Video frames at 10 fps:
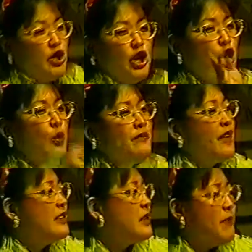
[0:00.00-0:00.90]
You know who
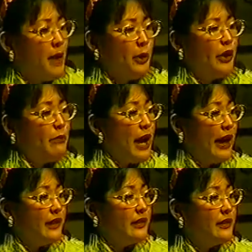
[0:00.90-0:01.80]
invented the mammogram,
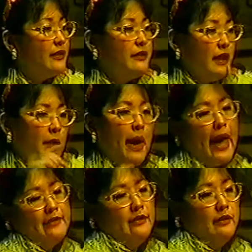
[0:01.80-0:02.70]
right? A
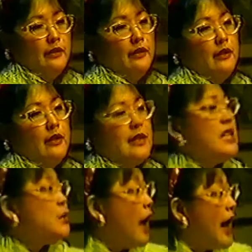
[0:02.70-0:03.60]
man.
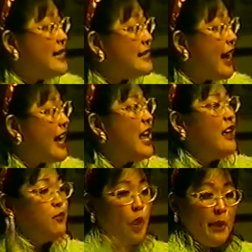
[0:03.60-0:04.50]
That's why I say,
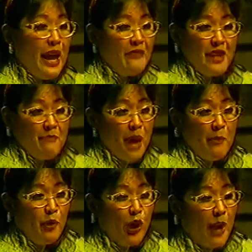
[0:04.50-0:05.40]
if women have to have
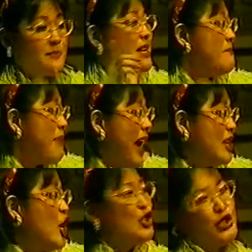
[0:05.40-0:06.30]
mammograms,
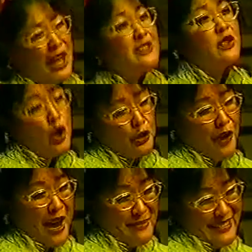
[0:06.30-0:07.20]
men should have
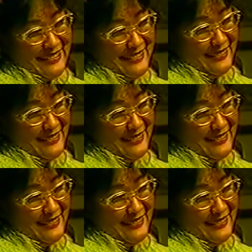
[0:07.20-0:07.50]
scrotograms.